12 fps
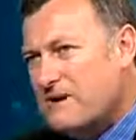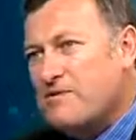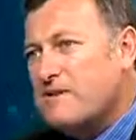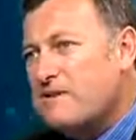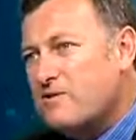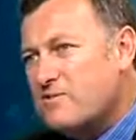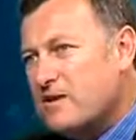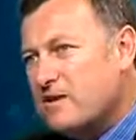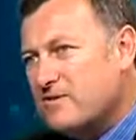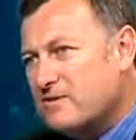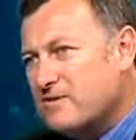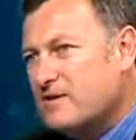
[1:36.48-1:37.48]

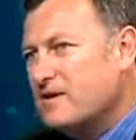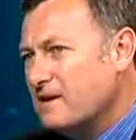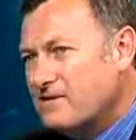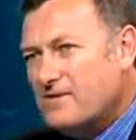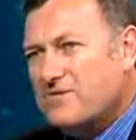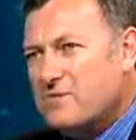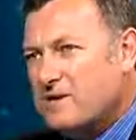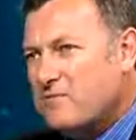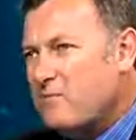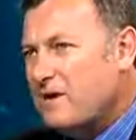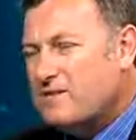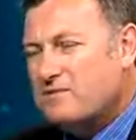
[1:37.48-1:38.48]
merry-go-round as everybody
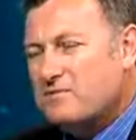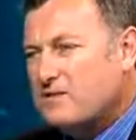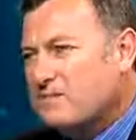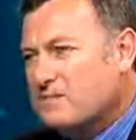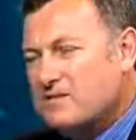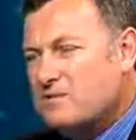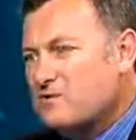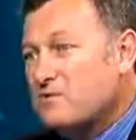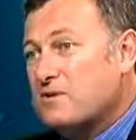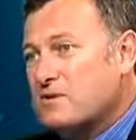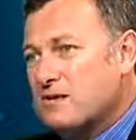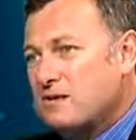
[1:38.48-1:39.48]
waits for some
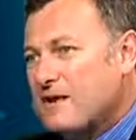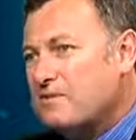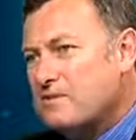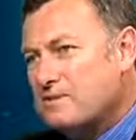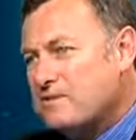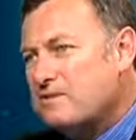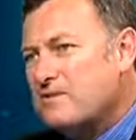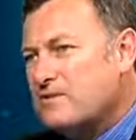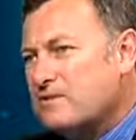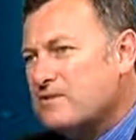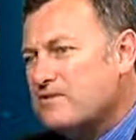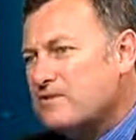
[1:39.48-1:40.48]
sort of clarity and
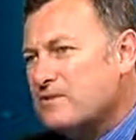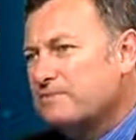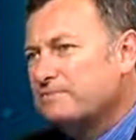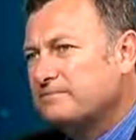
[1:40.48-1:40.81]
resolution.